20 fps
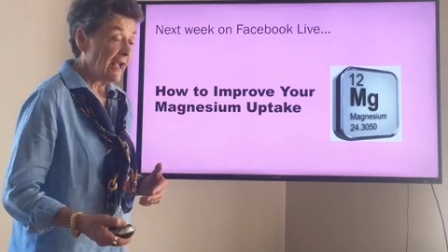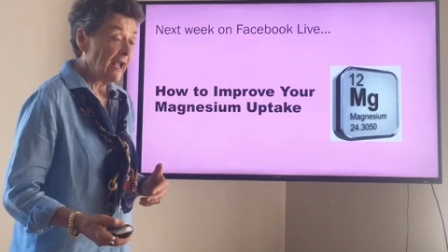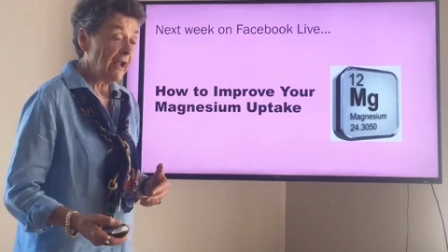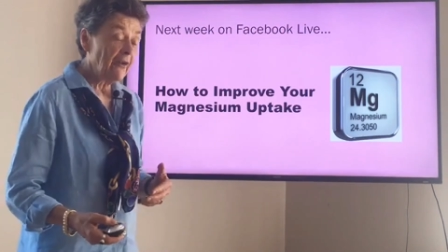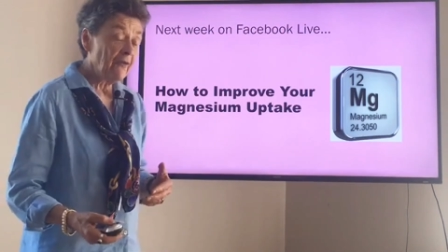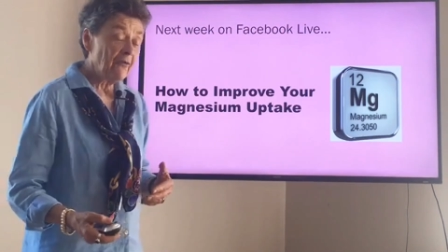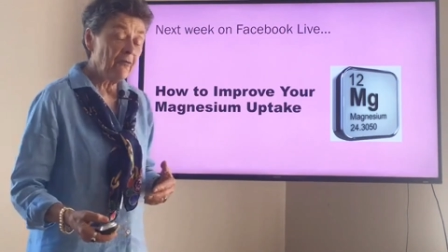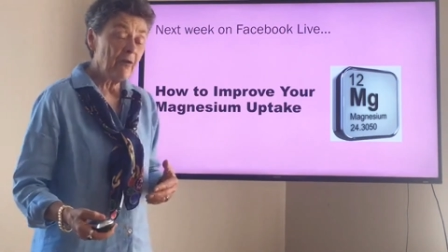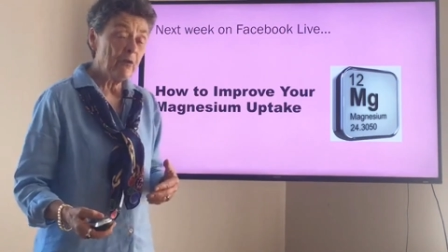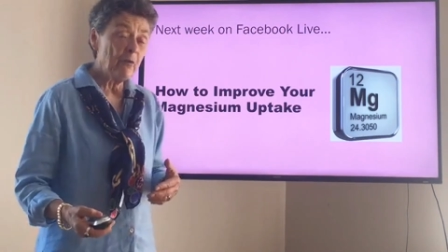
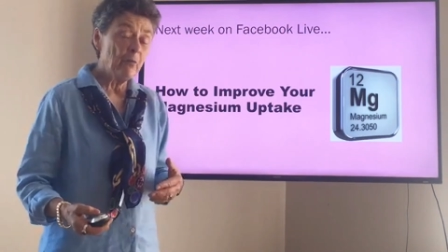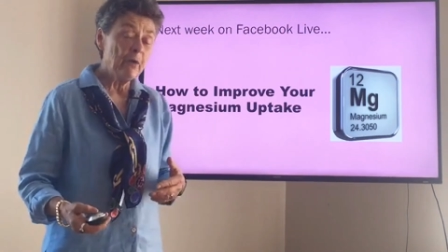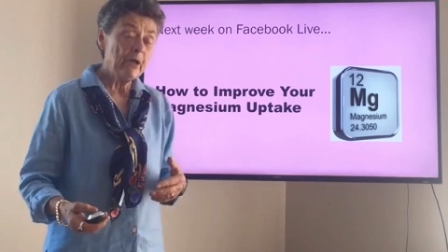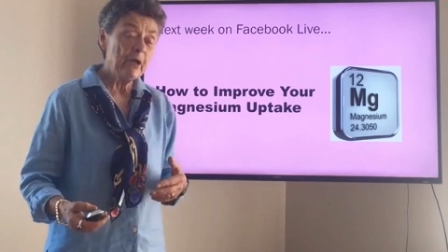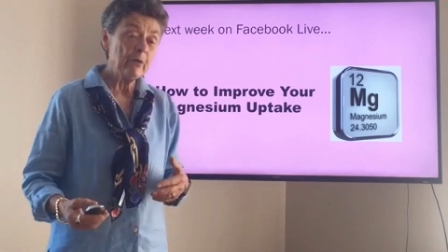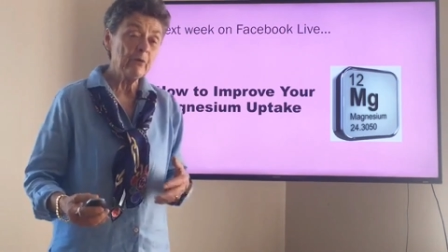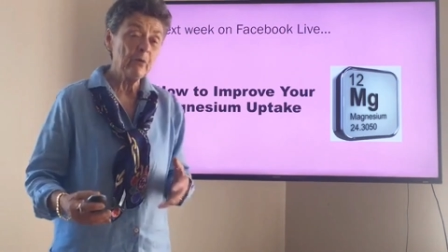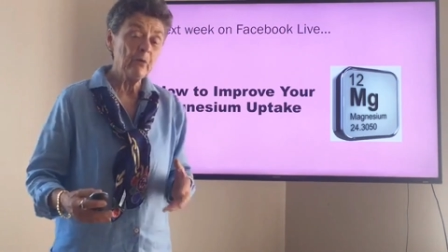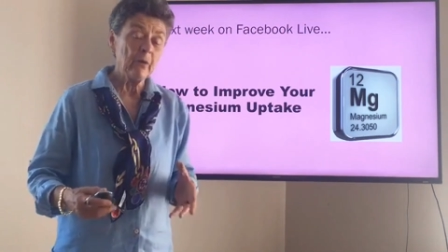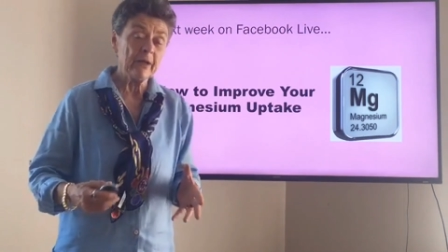every
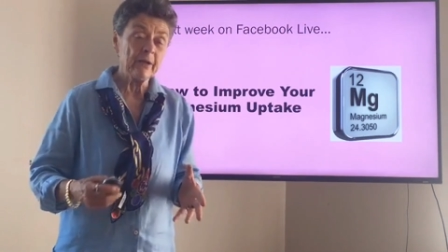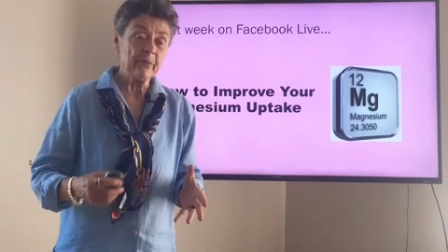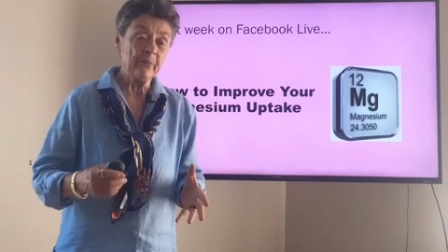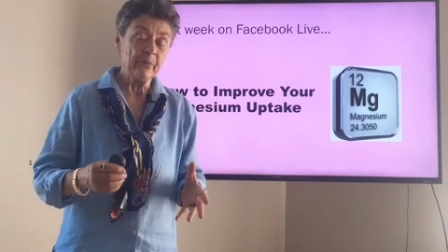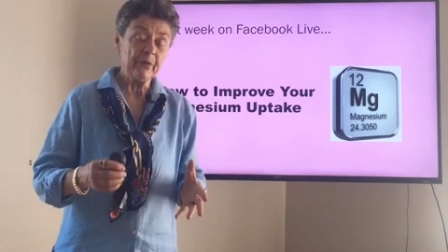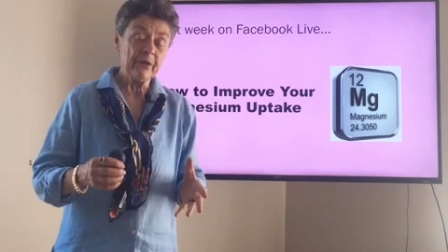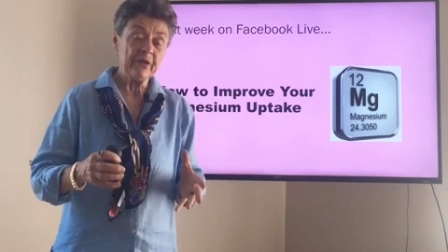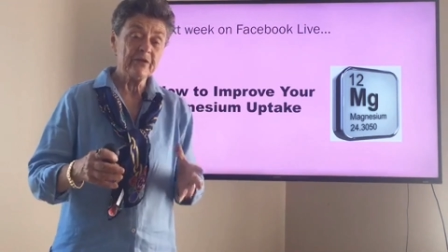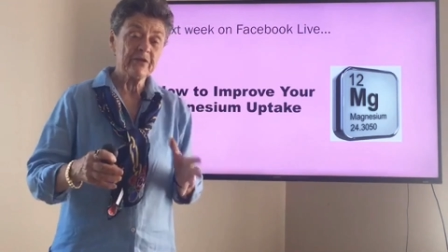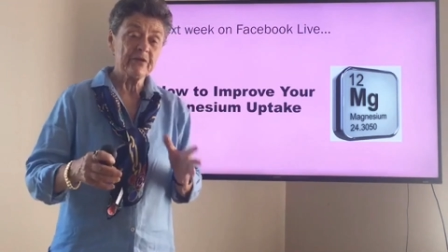week we want to
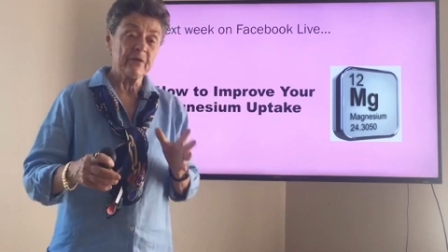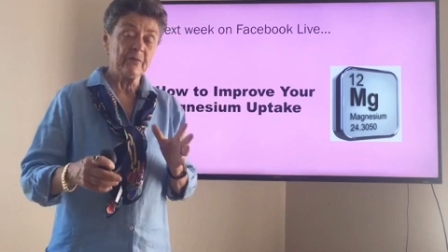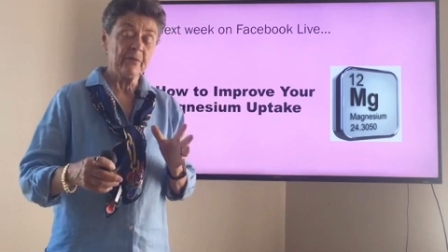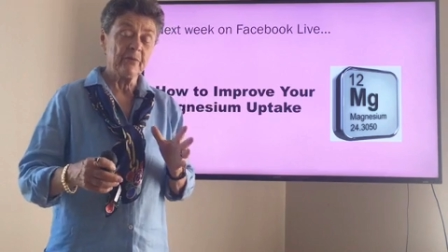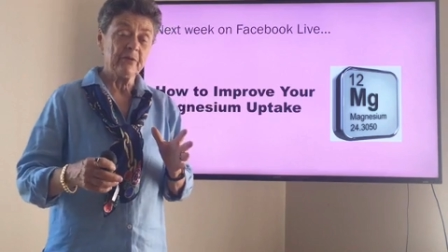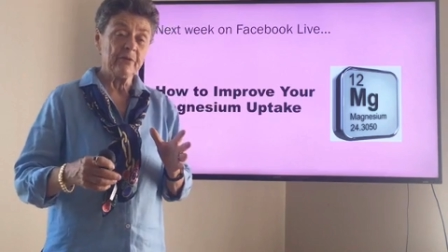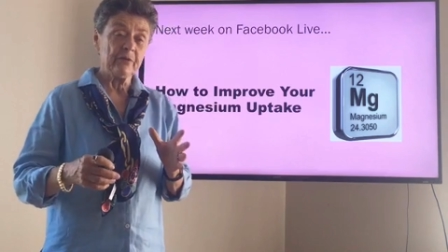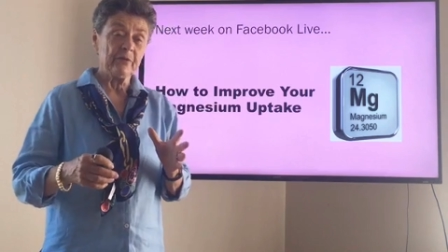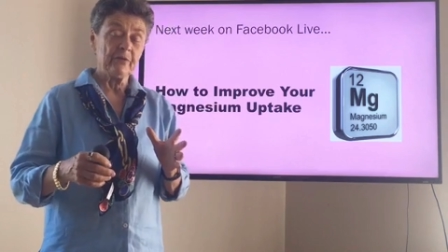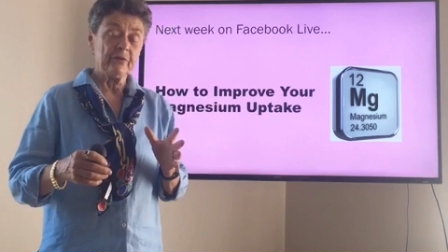bring some
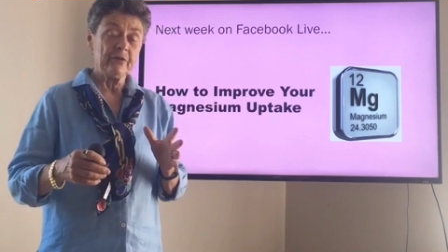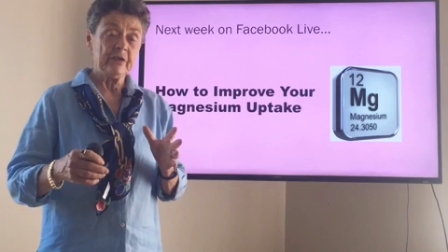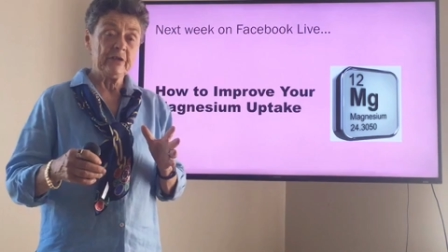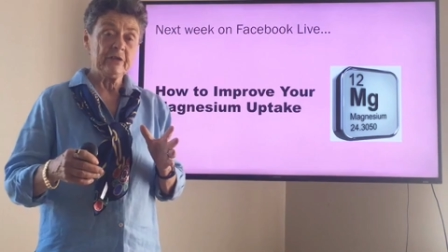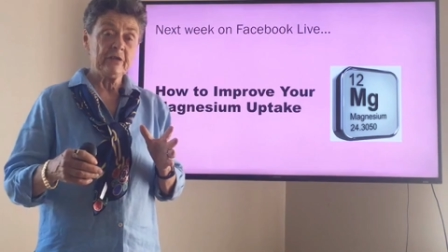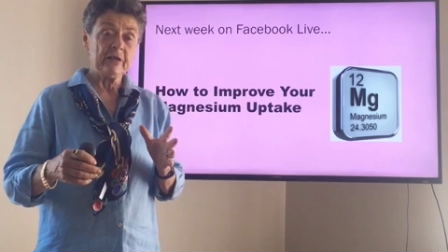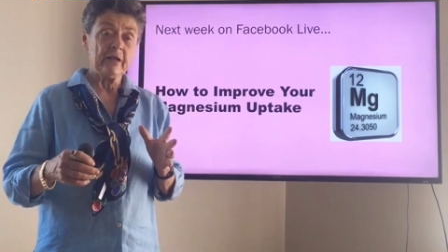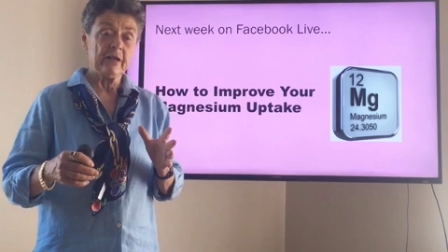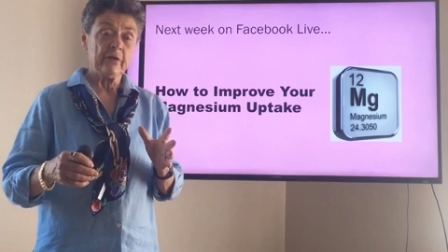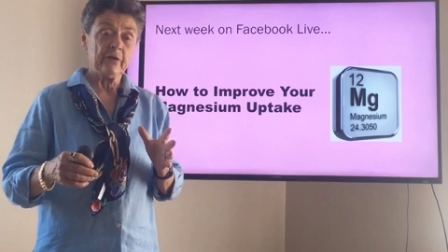little
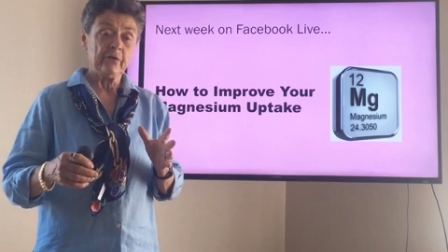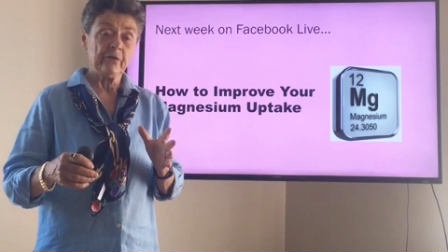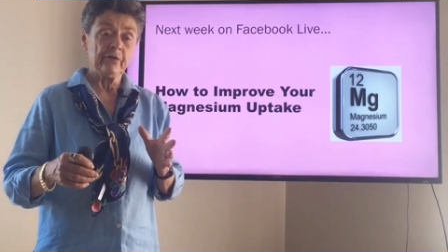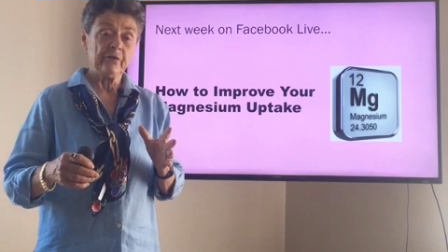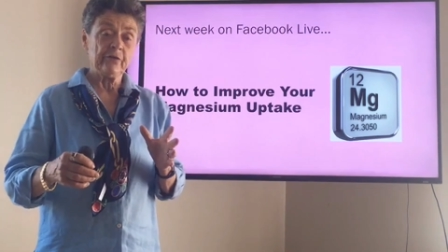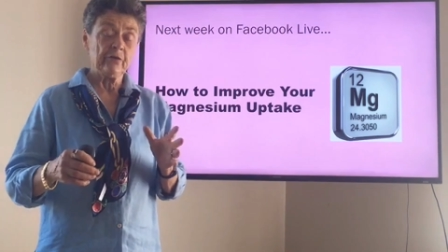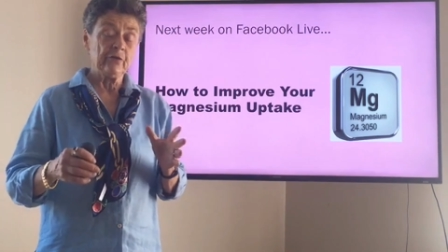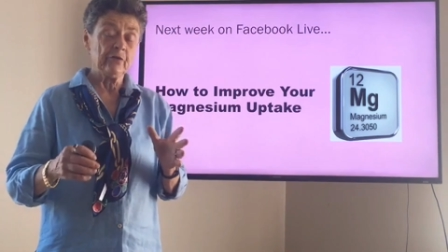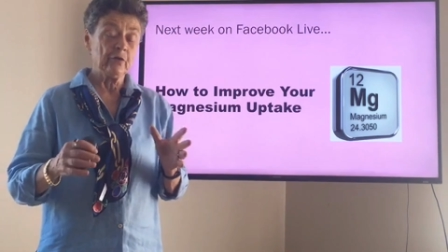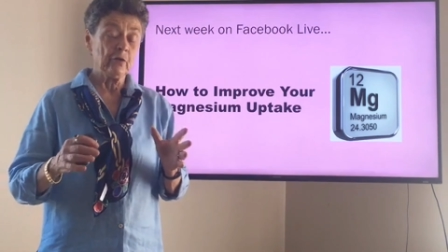
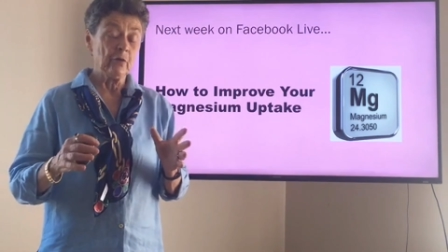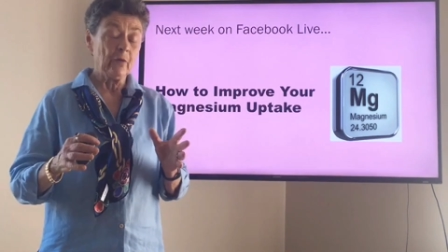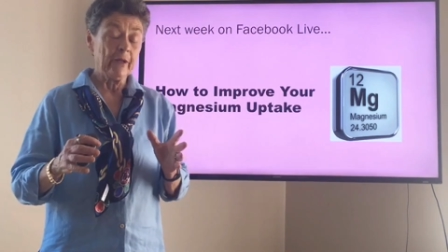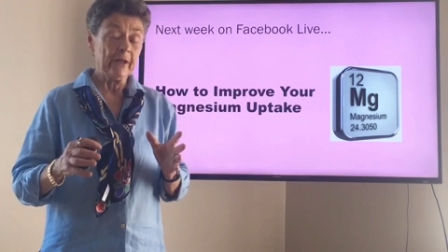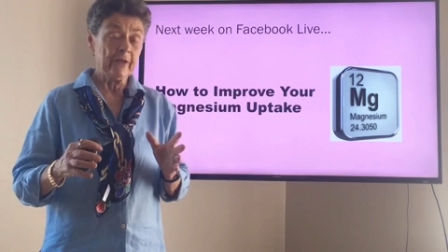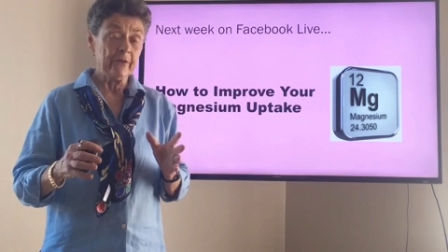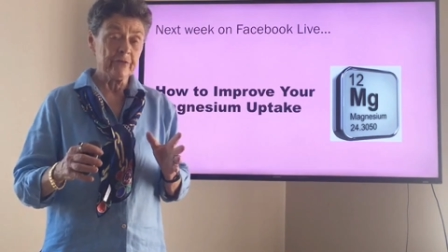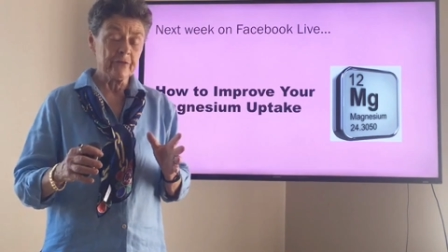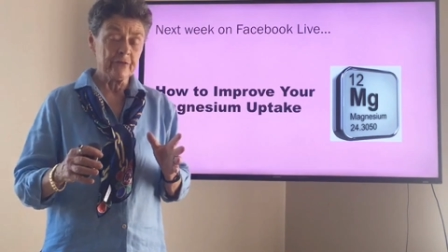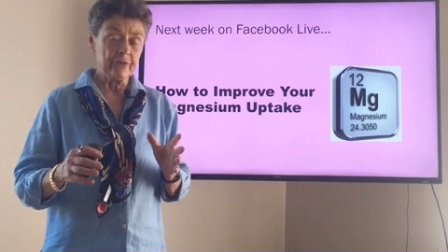details, little
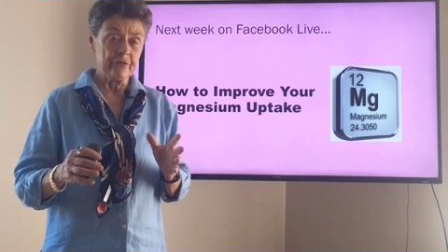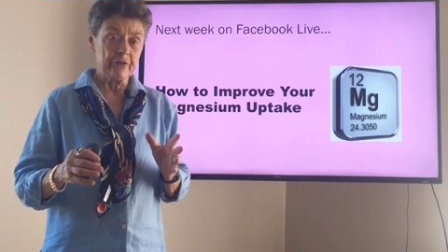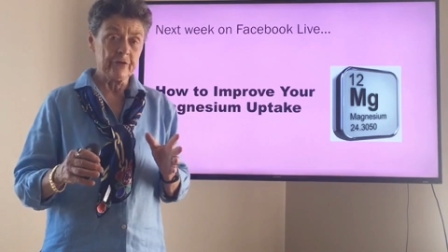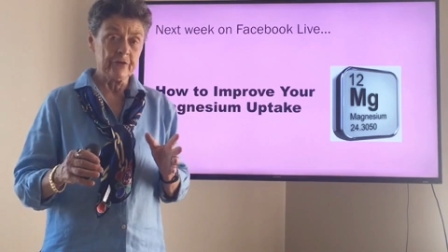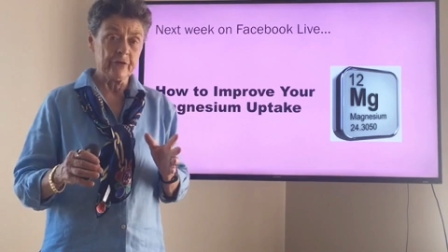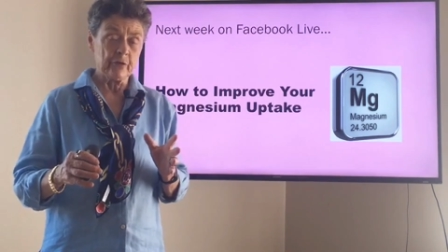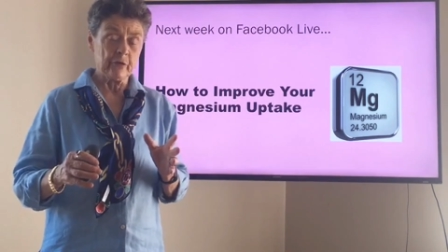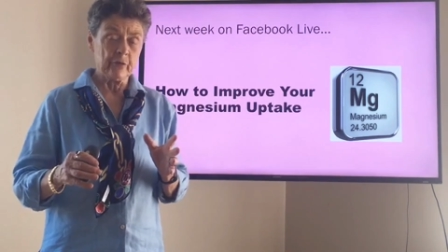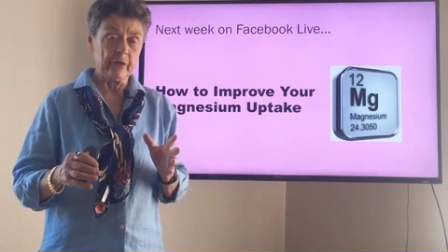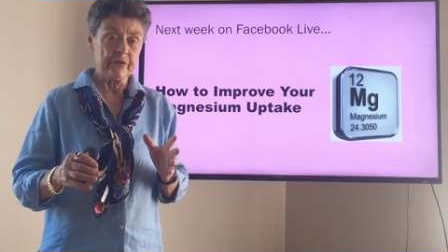answers to
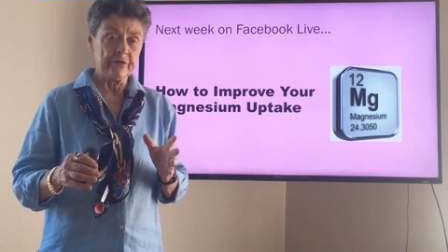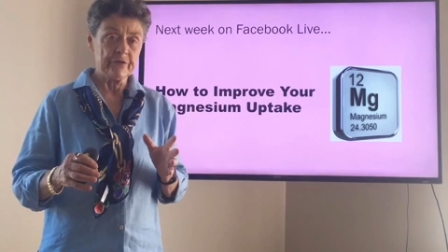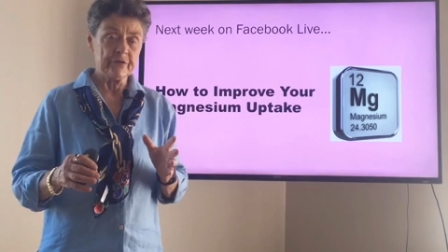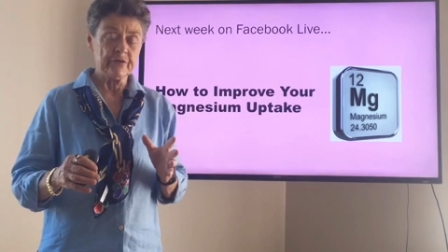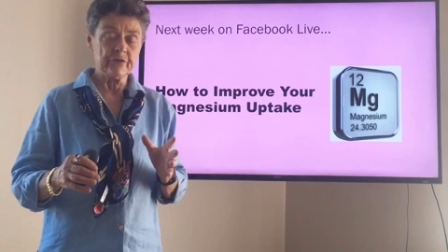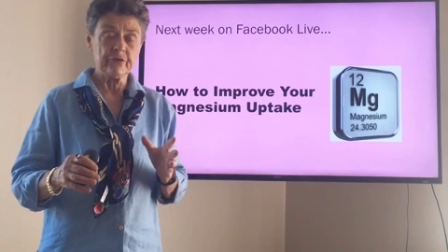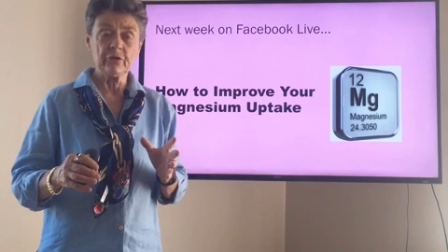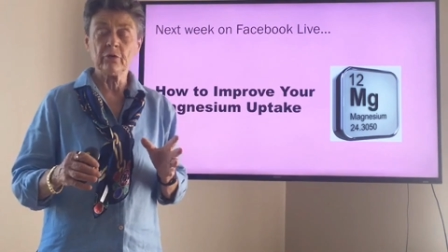your questions.